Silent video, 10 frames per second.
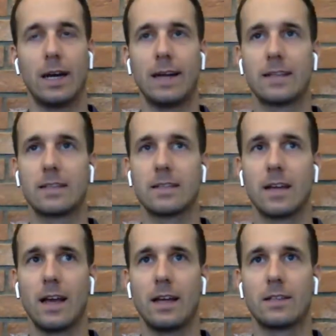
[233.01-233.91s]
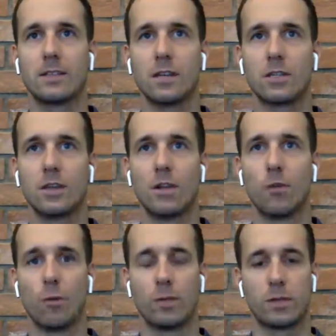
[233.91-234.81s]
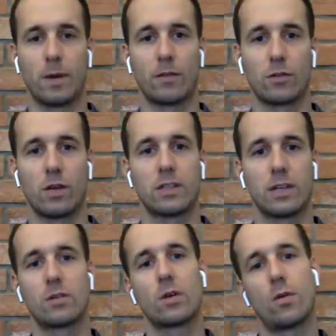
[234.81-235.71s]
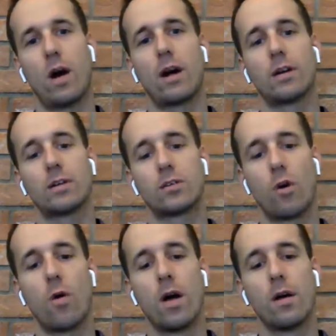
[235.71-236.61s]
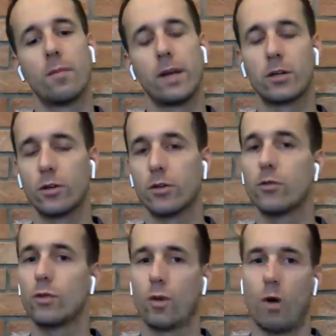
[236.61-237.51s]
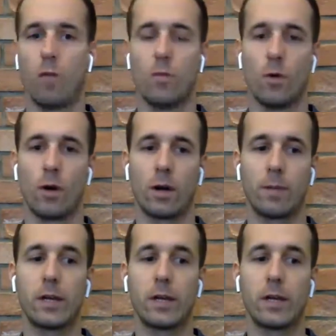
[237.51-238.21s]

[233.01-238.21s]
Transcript: It's it's such an enormous amount of trust that is required. So make sure you do your homework.